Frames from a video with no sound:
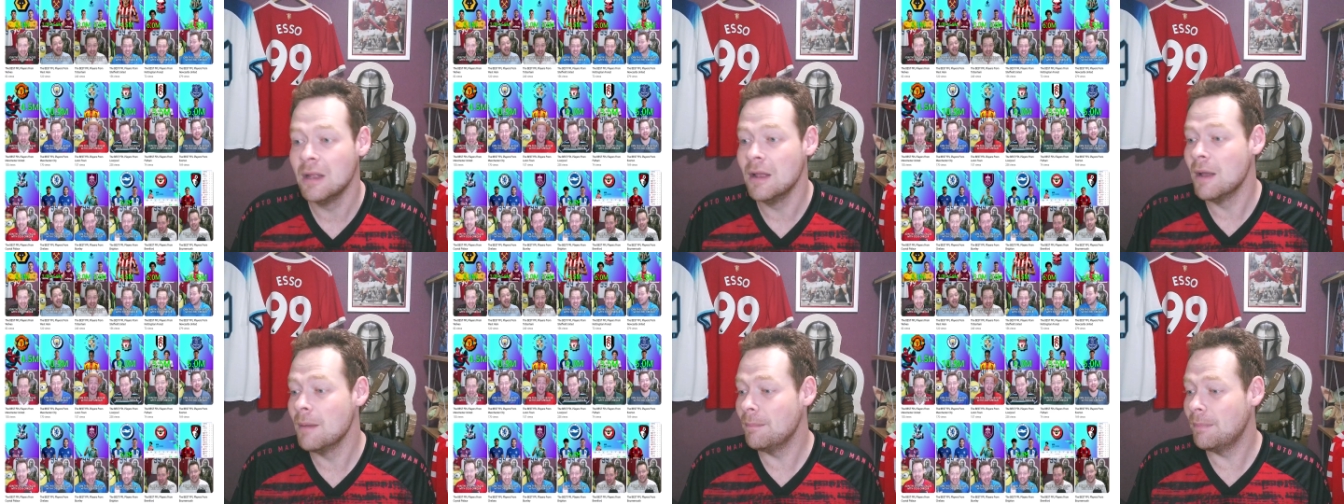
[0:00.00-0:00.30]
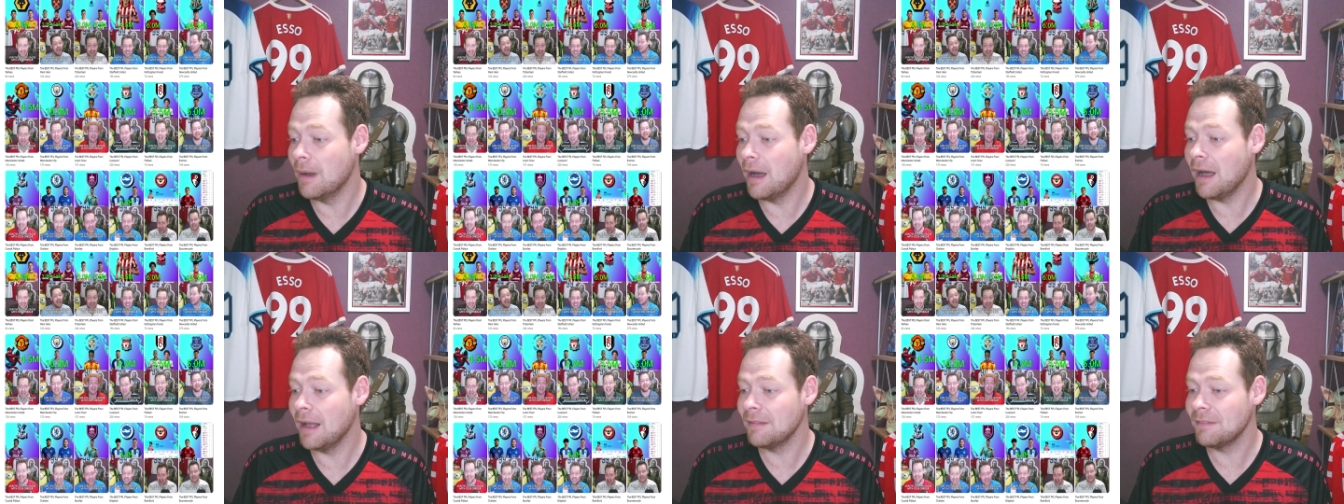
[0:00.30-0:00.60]

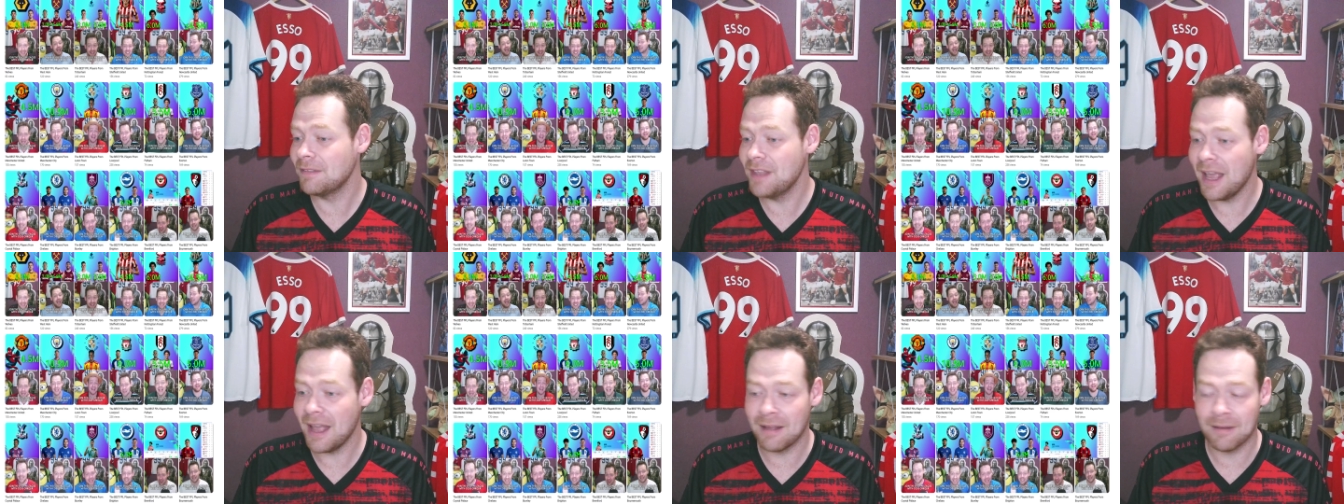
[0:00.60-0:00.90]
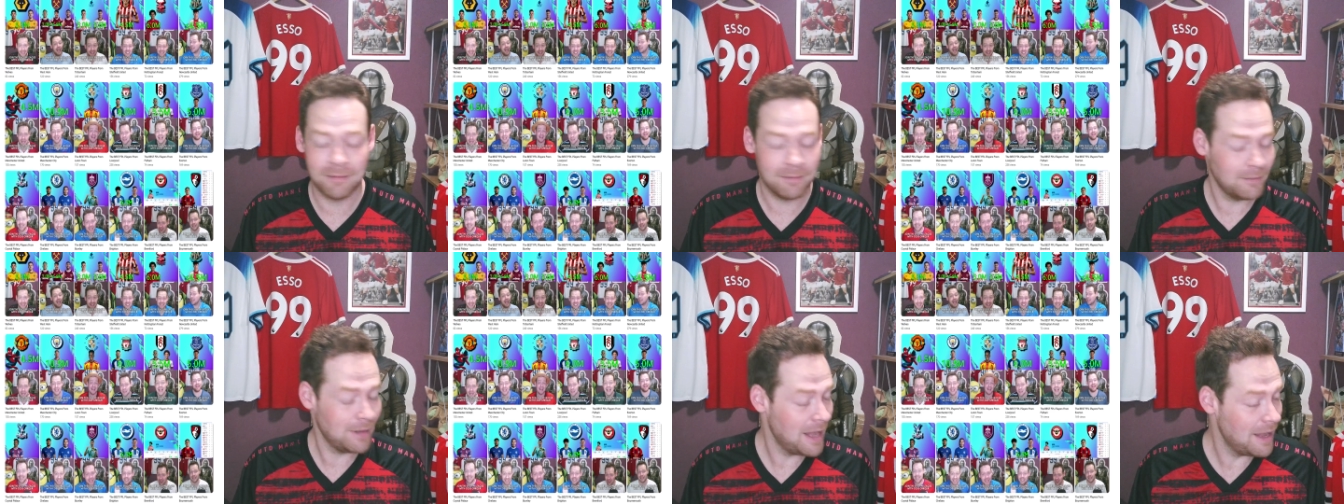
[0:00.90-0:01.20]
But
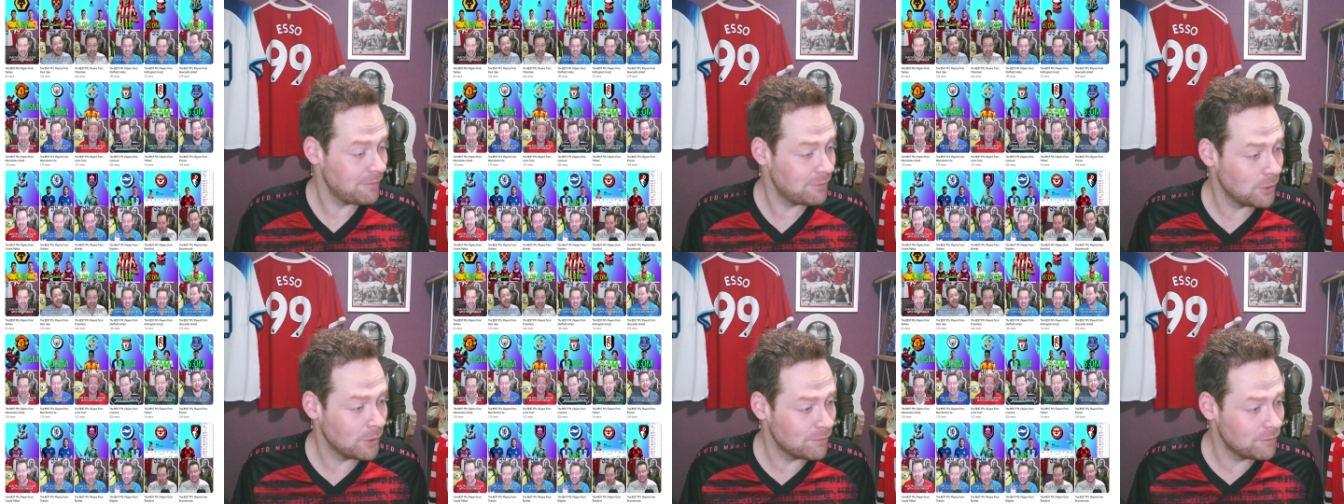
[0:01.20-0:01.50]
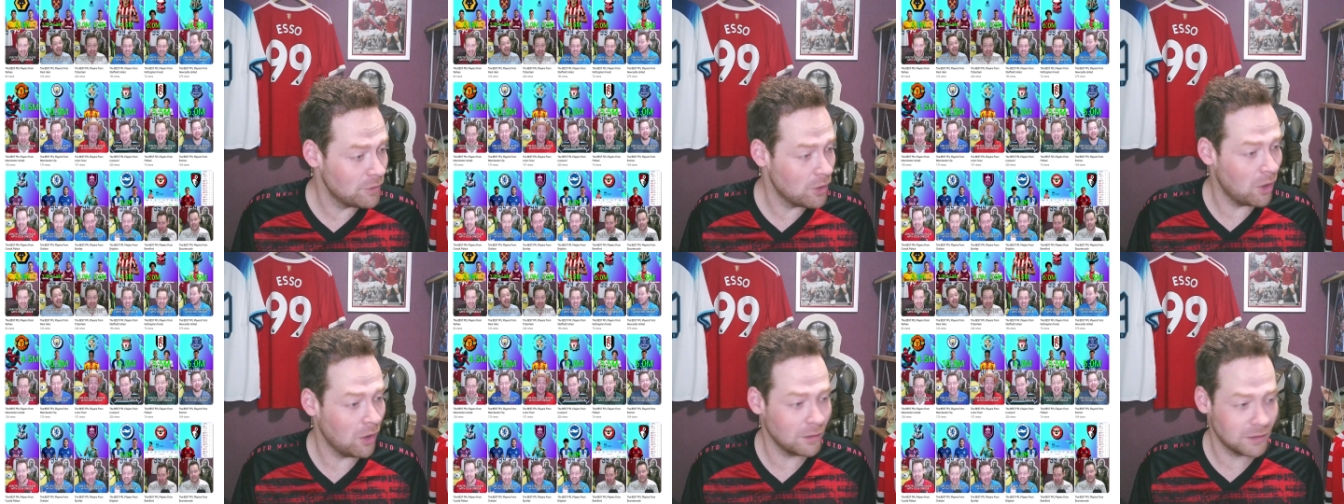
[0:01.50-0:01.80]
yeah, if you have
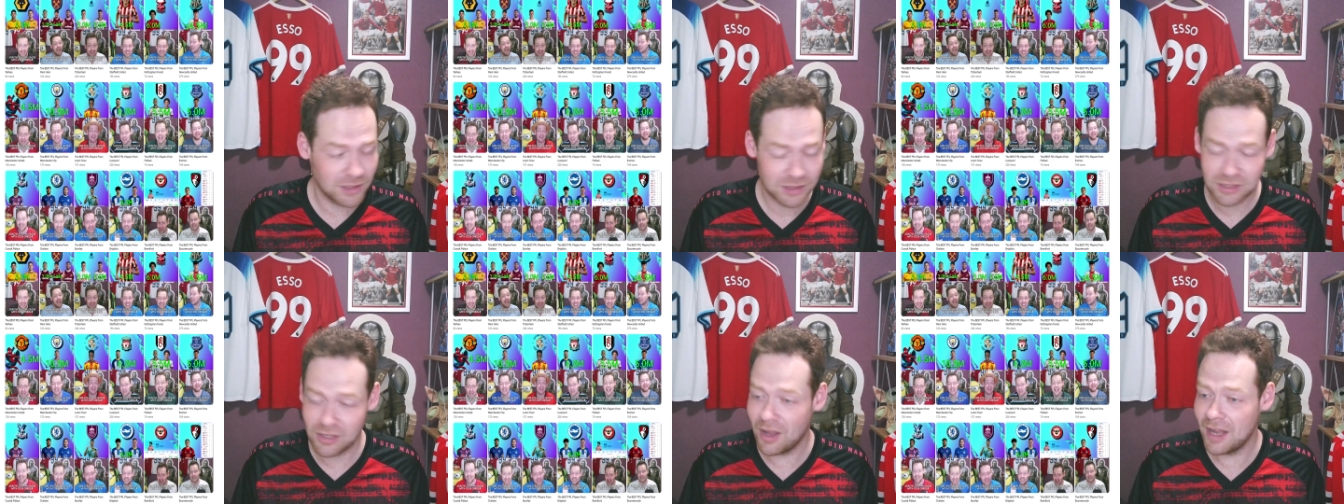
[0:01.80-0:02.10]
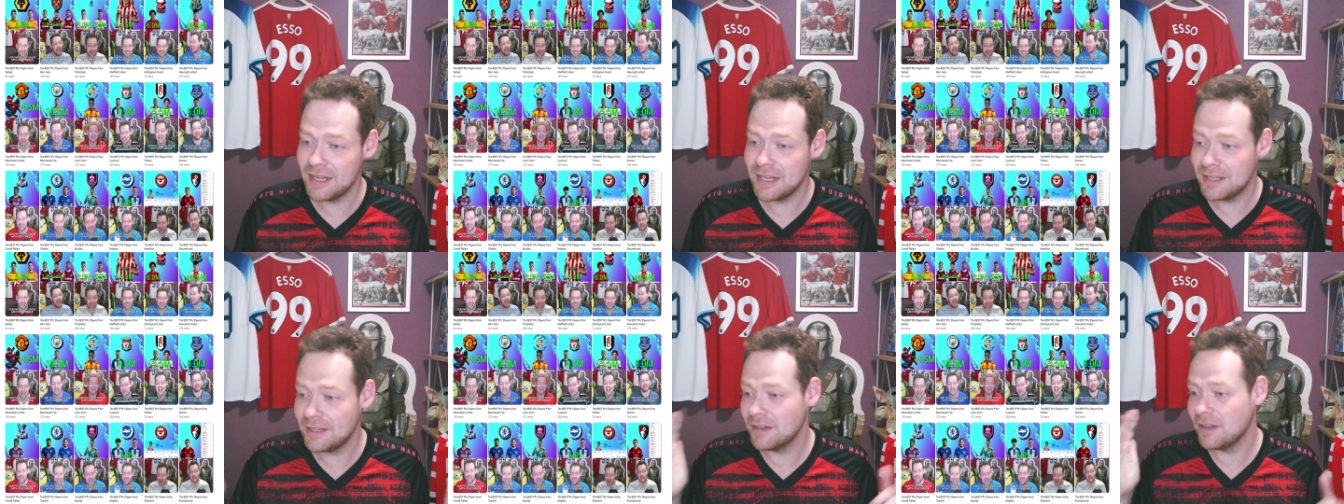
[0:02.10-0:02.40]
not
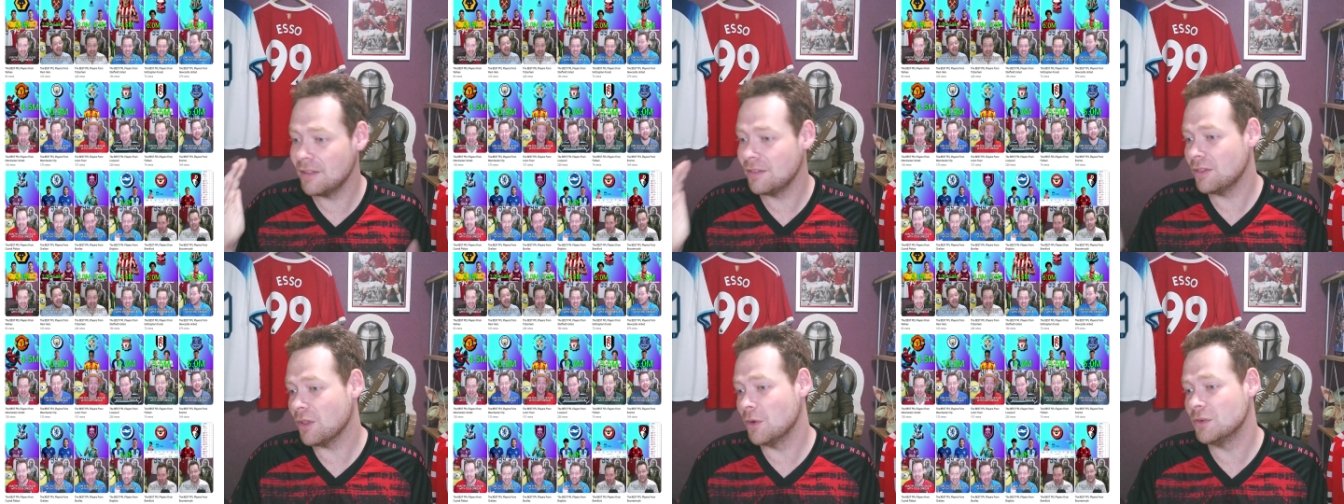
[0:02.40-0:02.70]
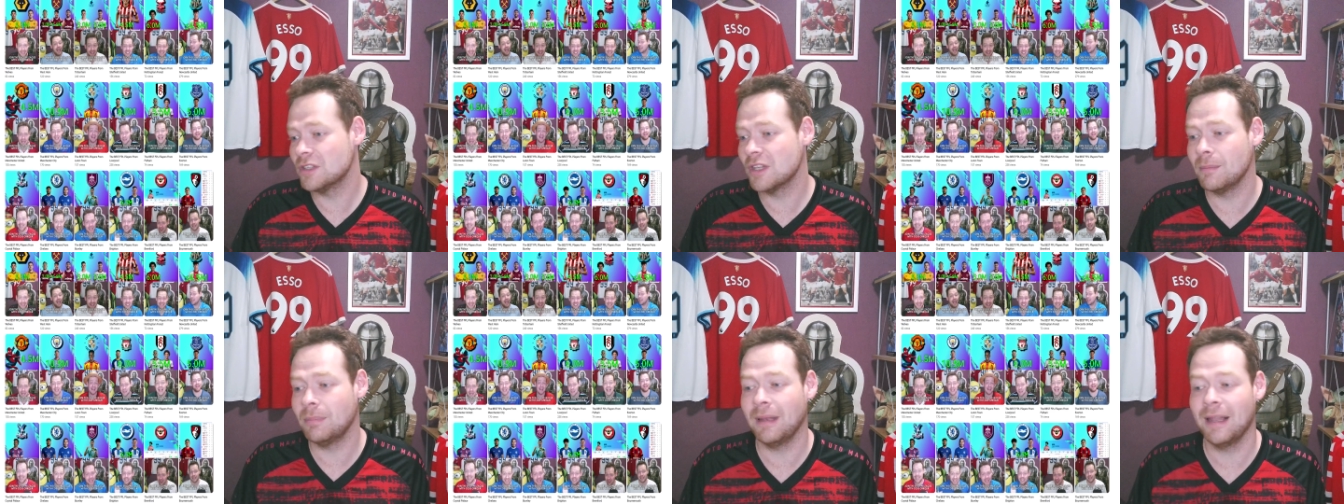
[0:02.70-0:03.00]
decided,
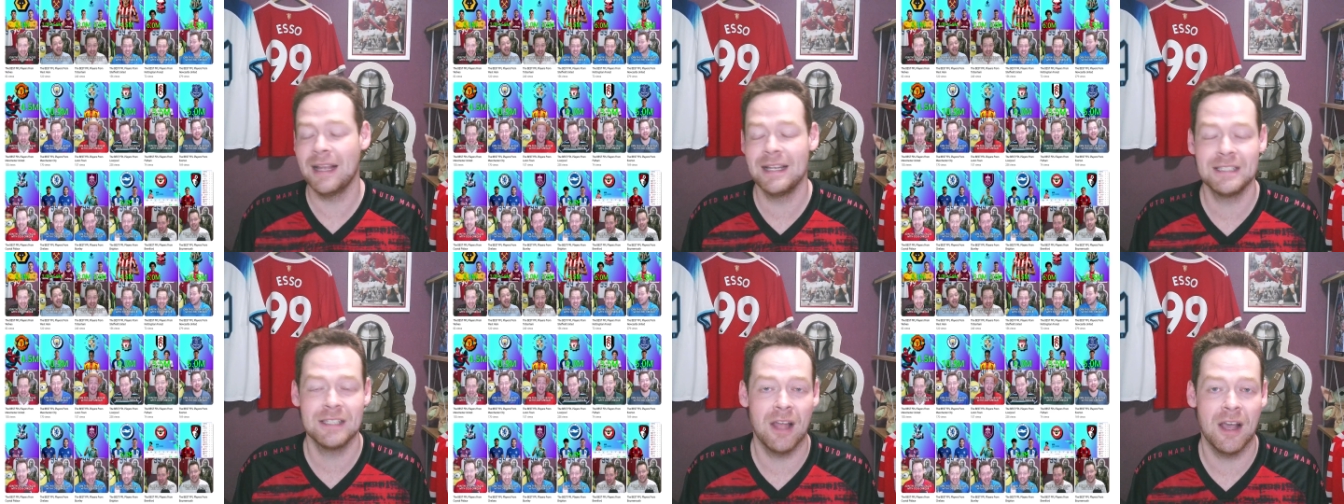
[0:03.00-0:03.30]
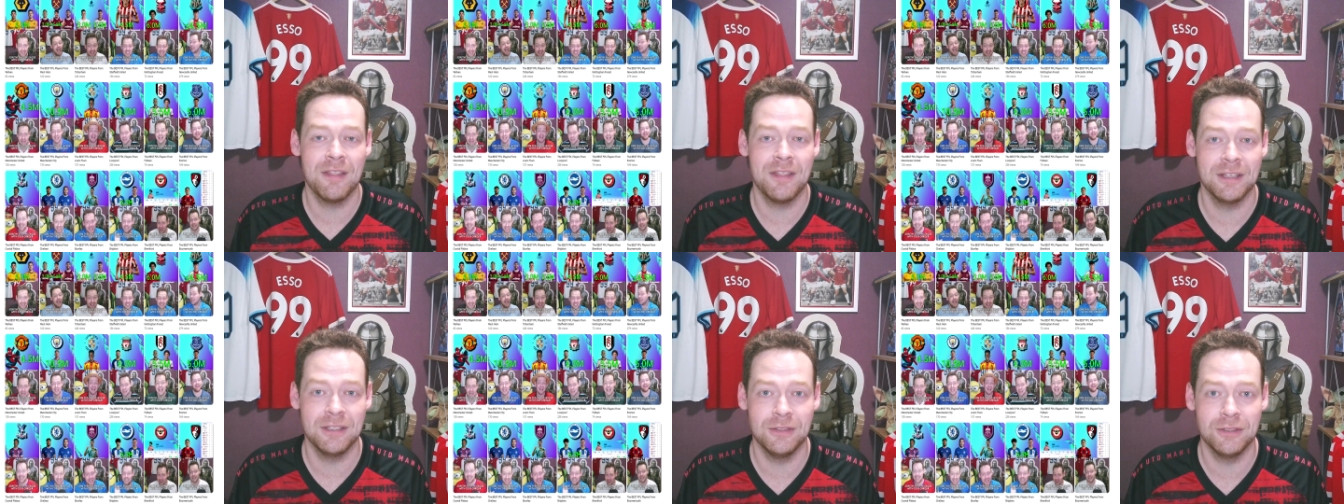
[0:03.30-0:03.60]
those are the players that
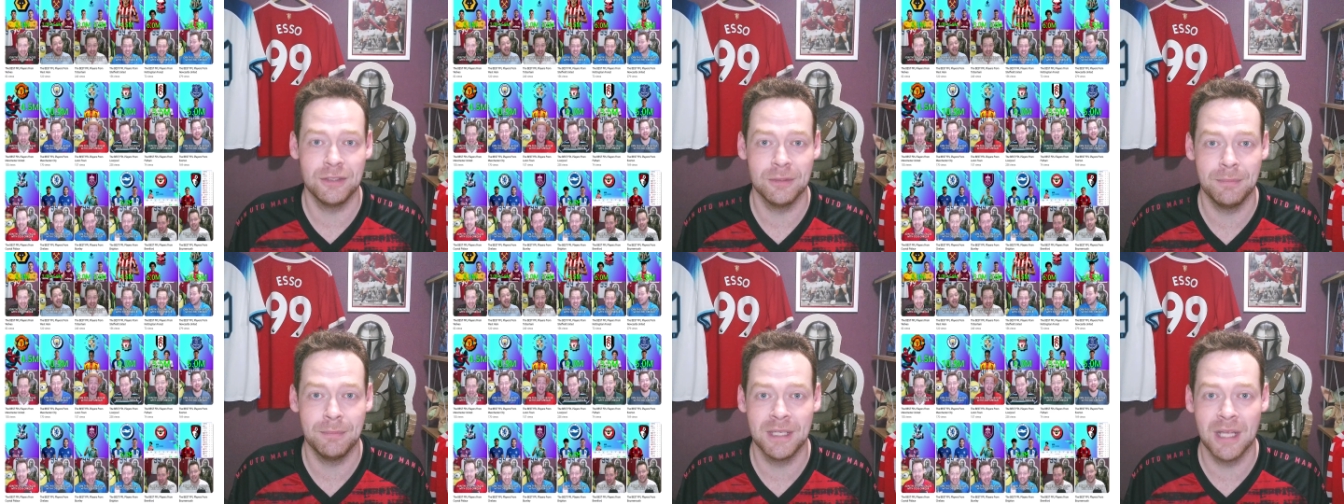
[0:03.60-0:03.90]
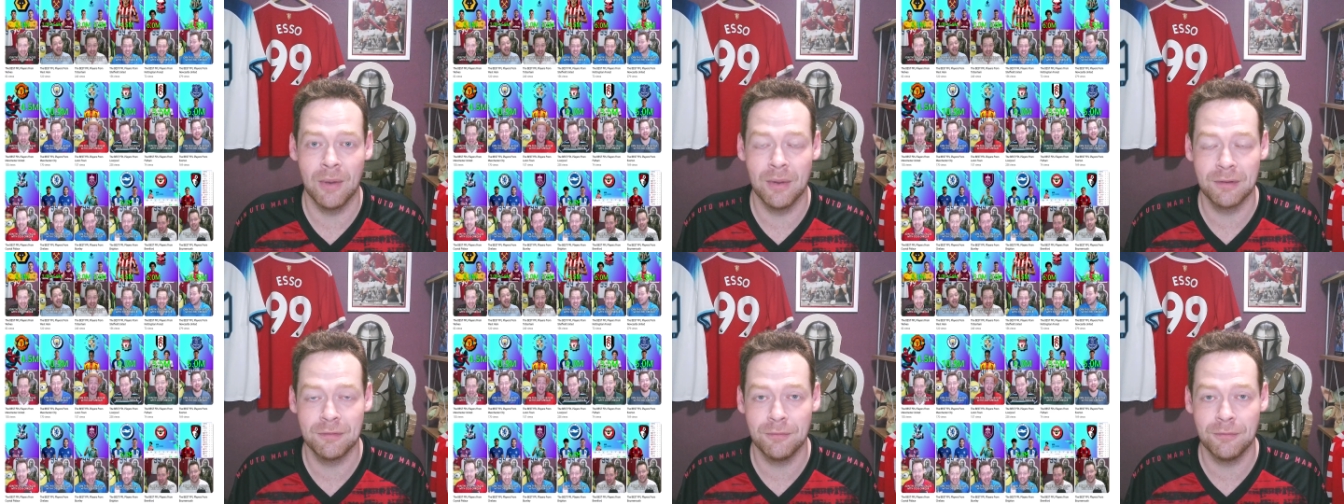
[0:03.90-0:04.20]
I think you should be
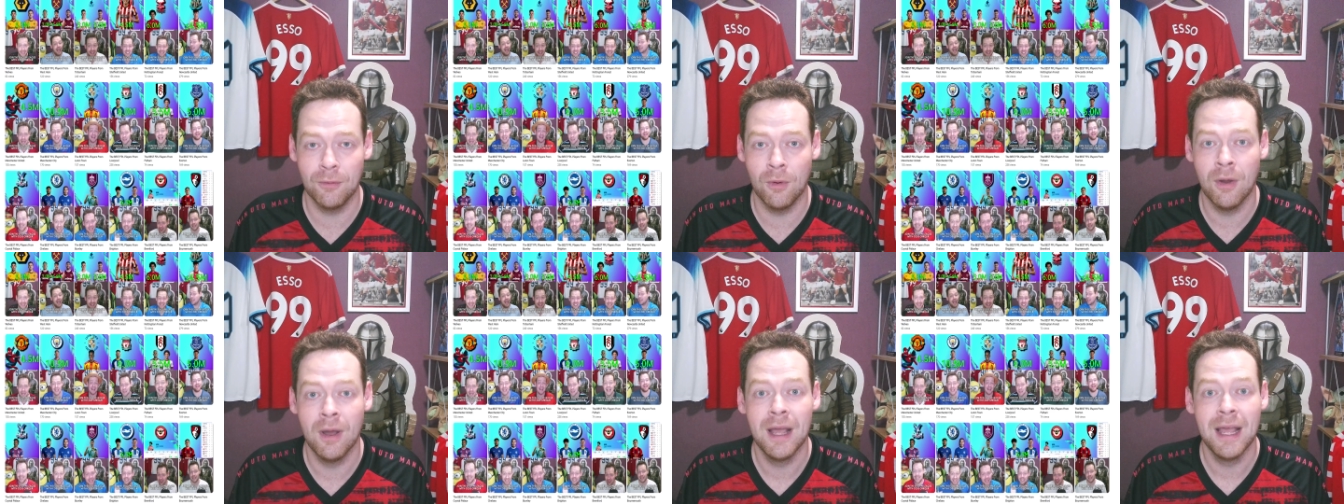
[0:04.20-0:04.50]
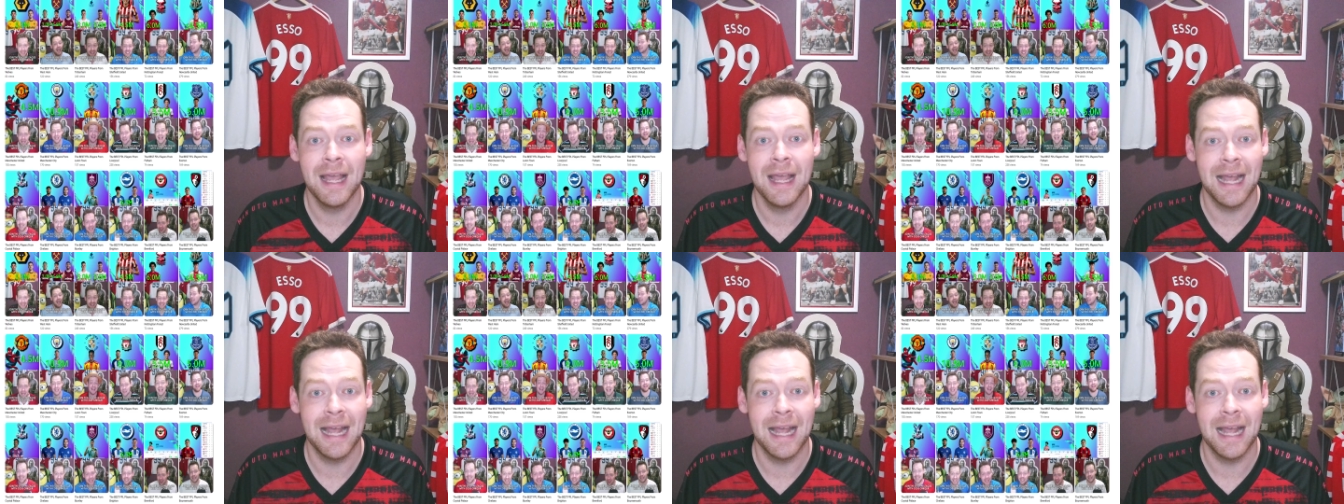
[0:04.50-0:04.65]
going for.